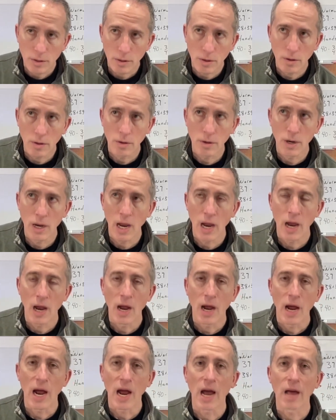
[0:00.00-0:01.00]

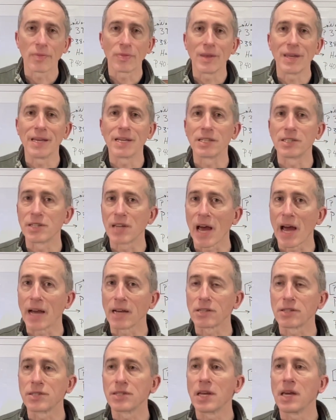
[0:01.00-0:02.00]
at the
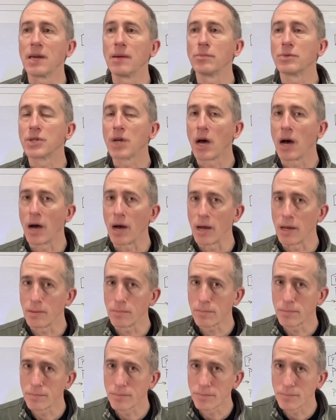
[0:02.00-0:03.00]
exact same
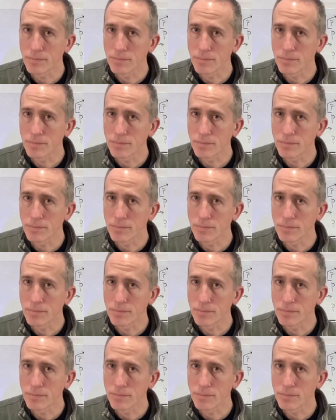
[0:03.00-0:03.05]
time,